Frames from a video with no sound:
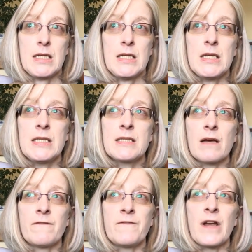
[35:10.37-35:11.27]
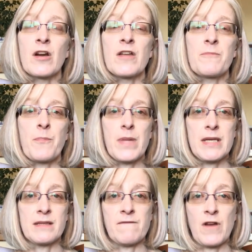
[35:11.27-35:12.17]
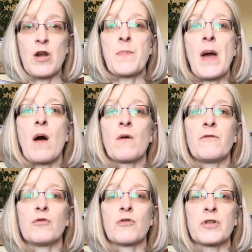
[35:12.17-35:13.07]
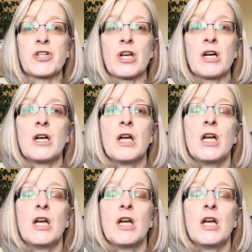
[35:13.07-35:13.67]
he's a very powerful Grisha